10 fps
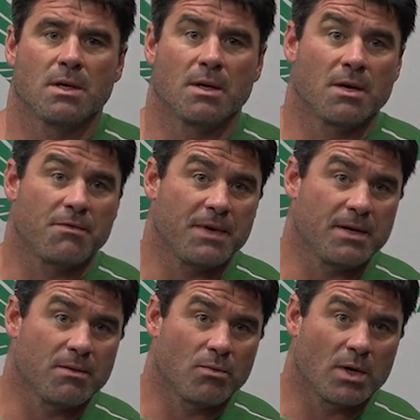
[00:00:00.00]

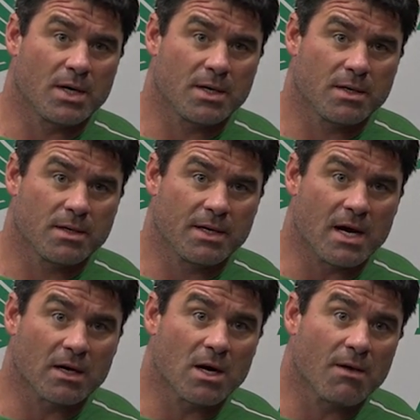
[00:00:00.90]
Undefeated what? In
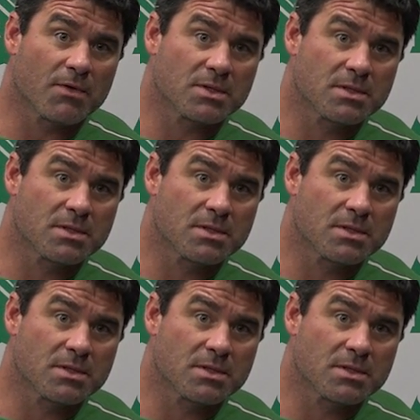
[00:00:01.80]
non-conference?